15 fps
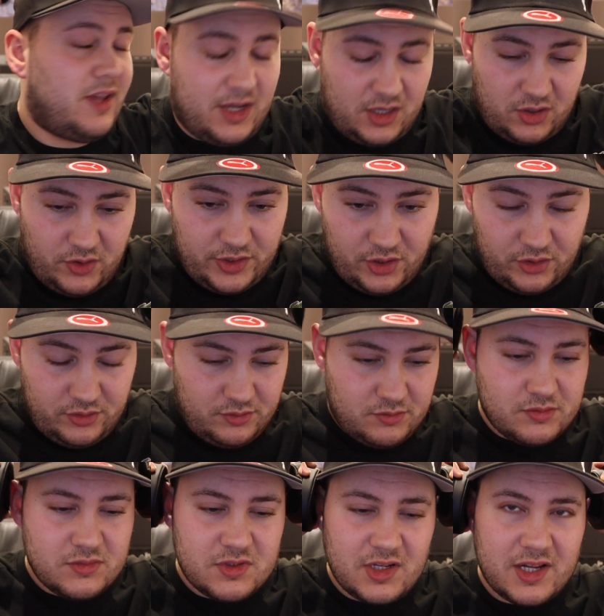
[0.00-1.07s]
that going on.
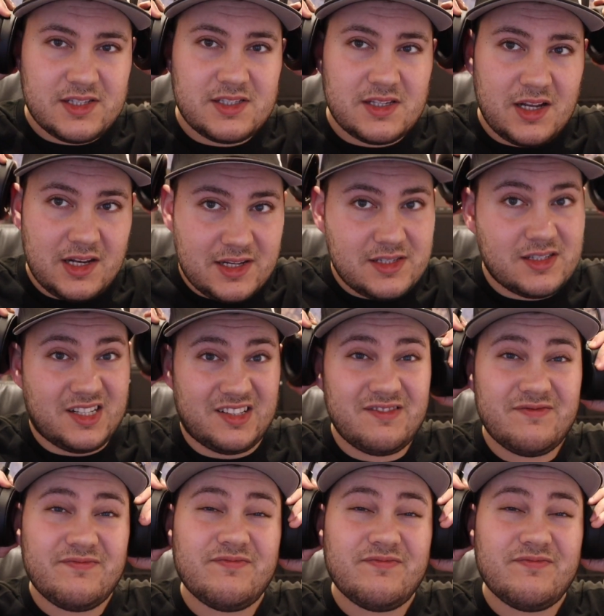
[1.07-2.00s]
So let's listen.